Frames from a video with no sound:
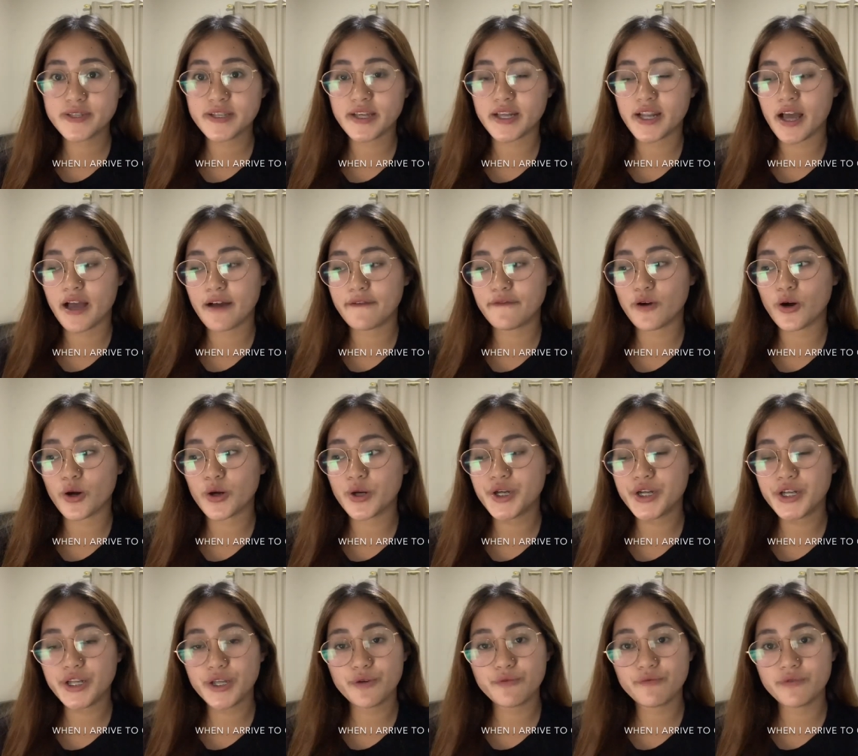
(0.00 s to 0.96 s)
that I've
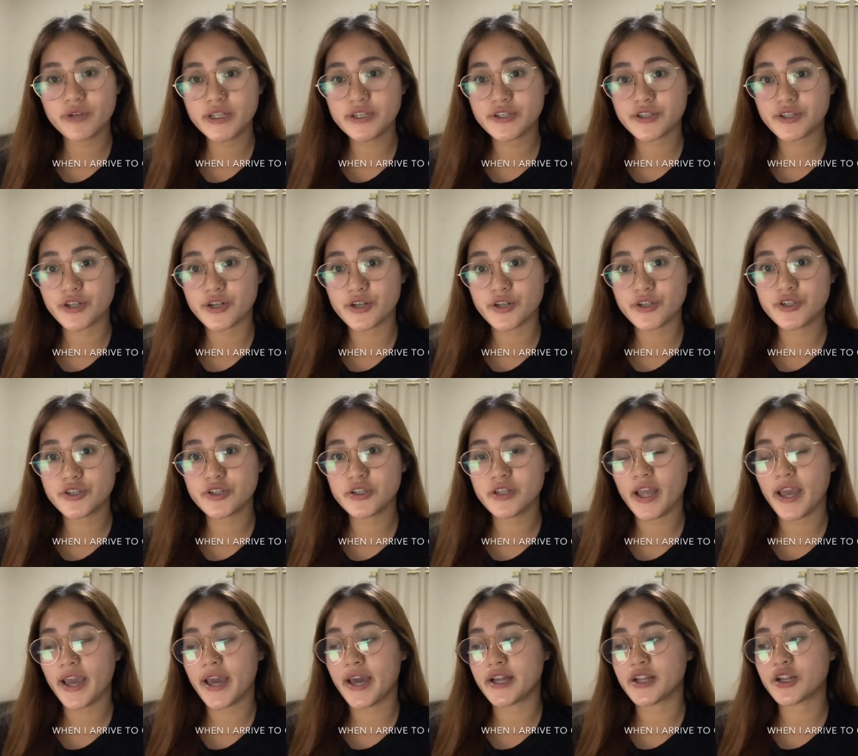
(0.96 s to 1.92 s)
already researched
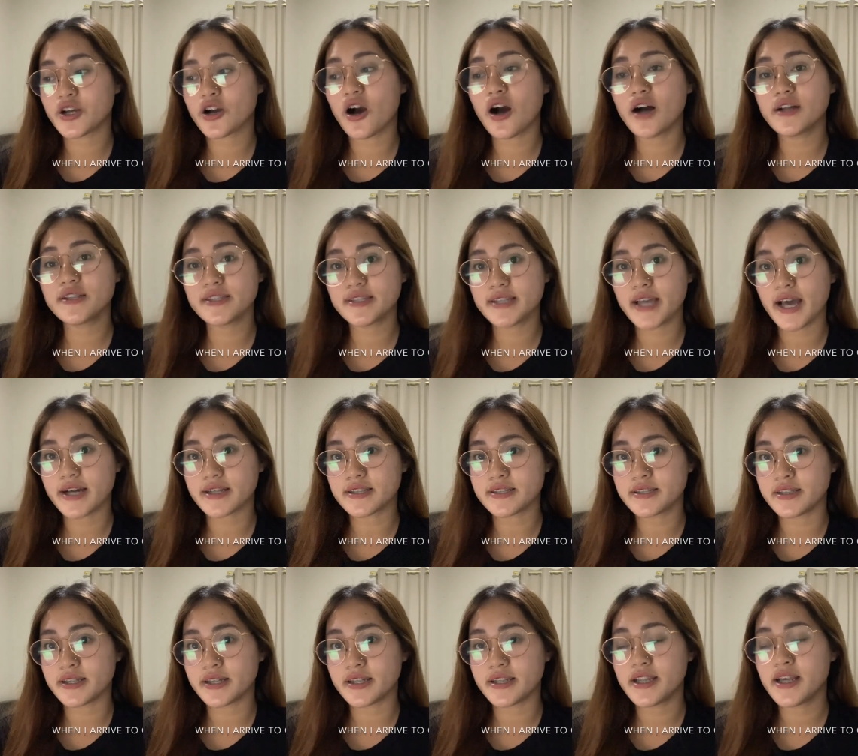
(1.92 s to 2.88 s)
and
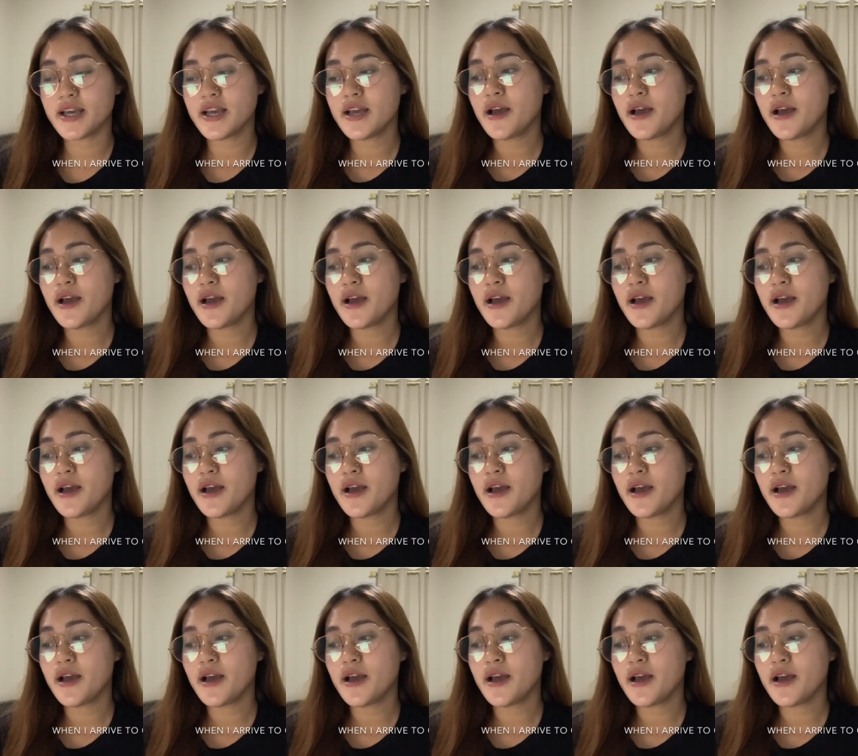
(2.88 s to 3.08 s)
contacted